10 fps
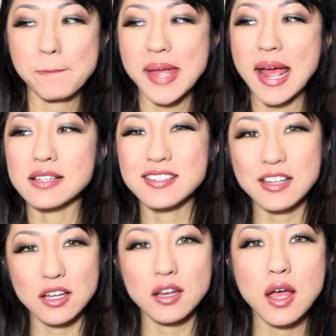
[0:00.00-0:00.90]
It has
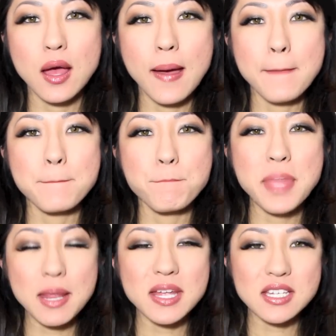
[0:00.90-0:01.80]
good
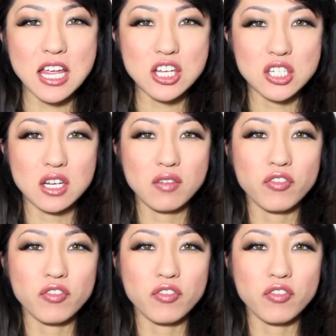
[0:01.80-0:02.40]
pigmentation